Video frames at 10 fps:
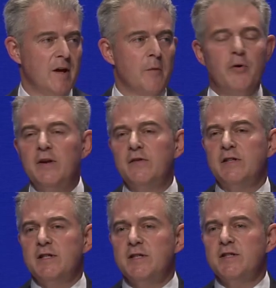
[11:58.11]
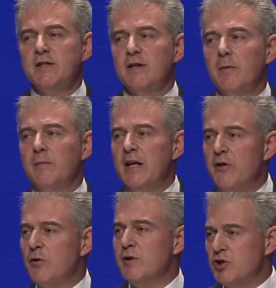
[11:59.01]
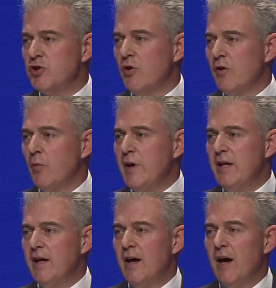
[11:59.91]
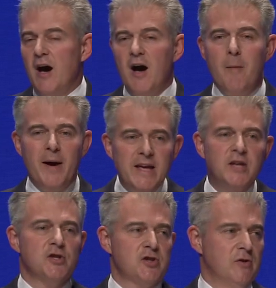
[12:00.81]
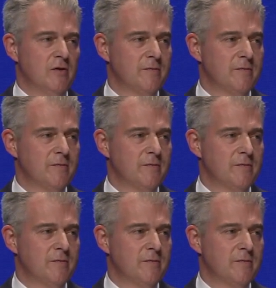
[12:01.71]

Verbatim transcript: Prisoners need to ensure that we are making sure